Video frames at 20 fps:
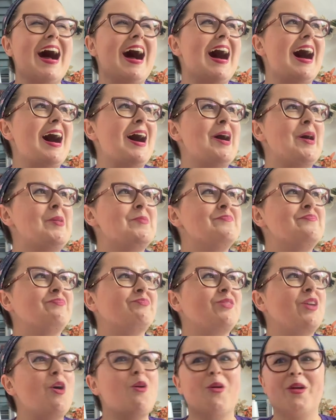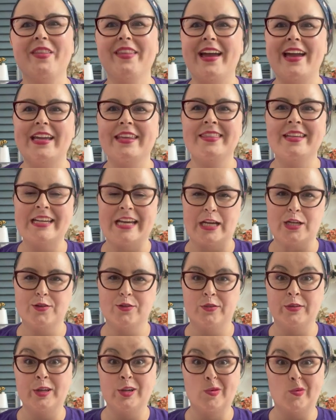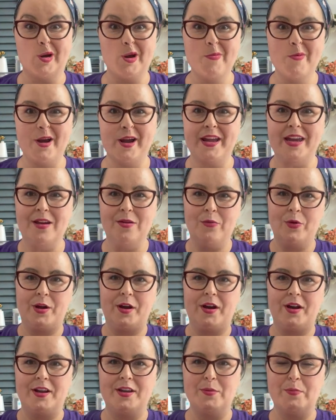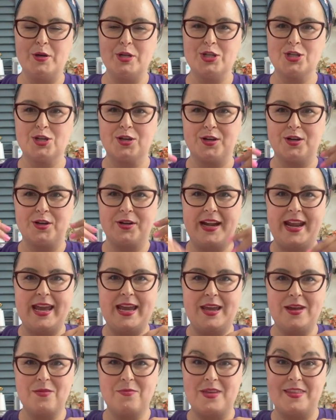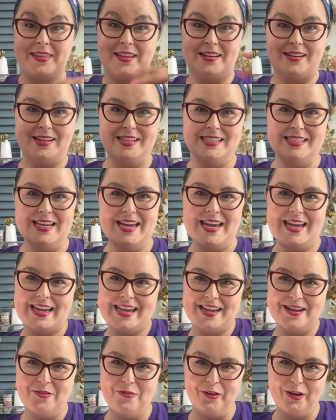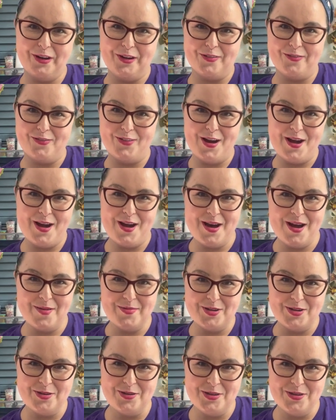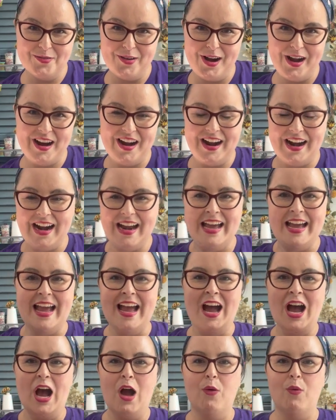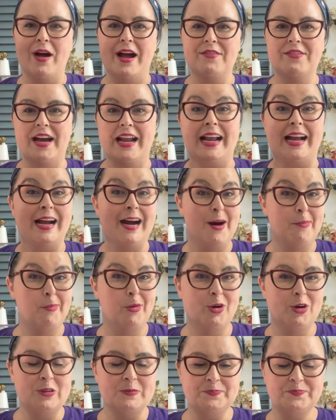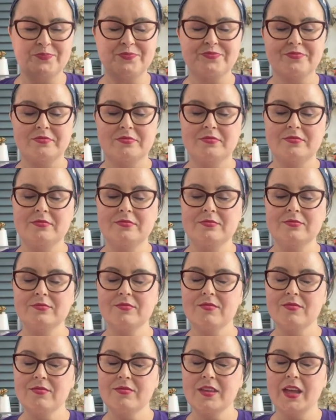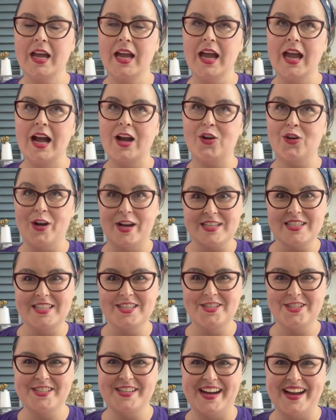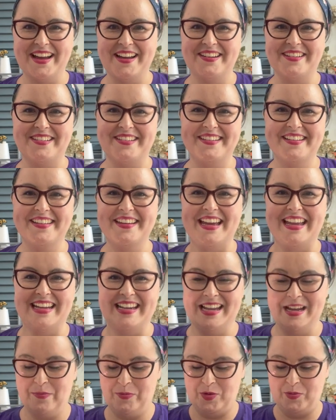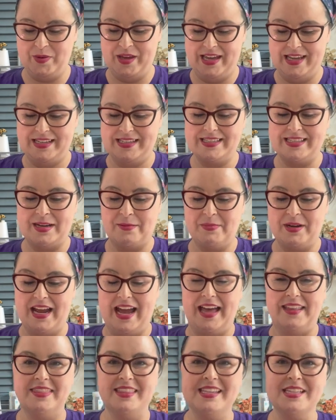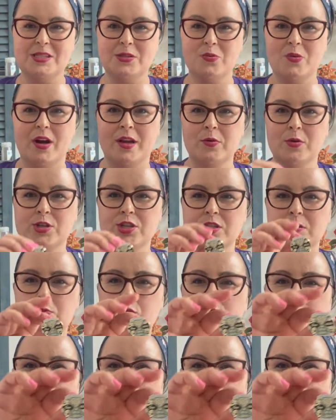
um, or like the Nashville Needlework Market where you put your name and then it's like where you're from and who you are. Well, I've got a couple cross-stitch style enamel pins. I'm gonna add this one, which is more